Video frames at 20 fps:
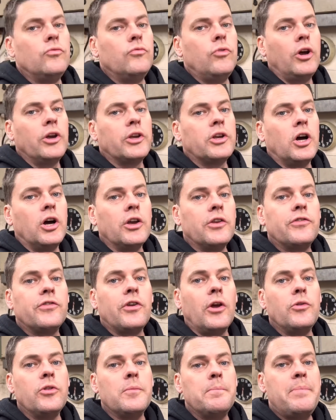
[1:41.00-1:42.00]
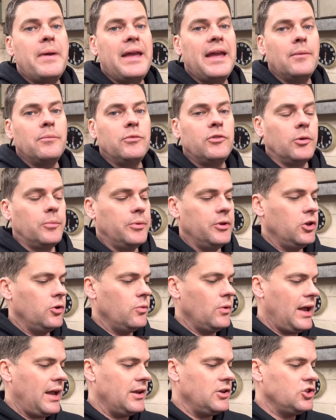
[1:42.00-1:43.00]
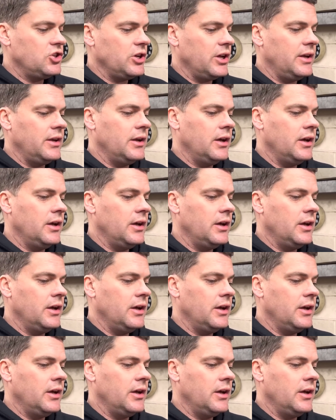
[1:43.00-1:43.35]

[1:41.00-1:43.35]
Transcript: Right, guys, so the B M W engine,